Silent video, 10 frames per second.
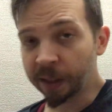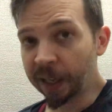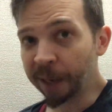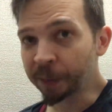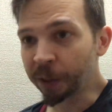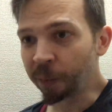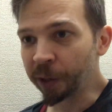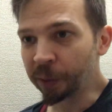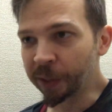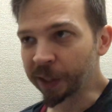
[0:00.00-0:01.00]
the option
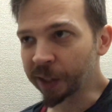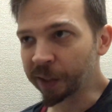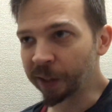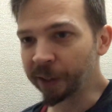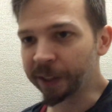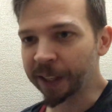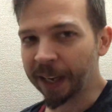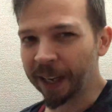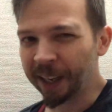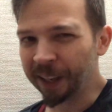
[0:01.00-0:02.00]
where you can start
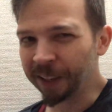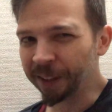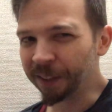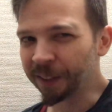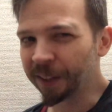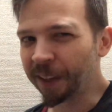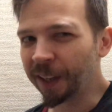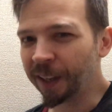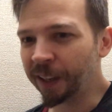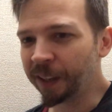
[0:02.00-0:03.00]
as
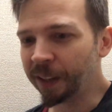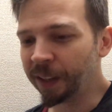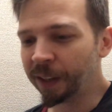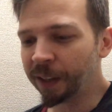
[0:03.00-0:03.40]
a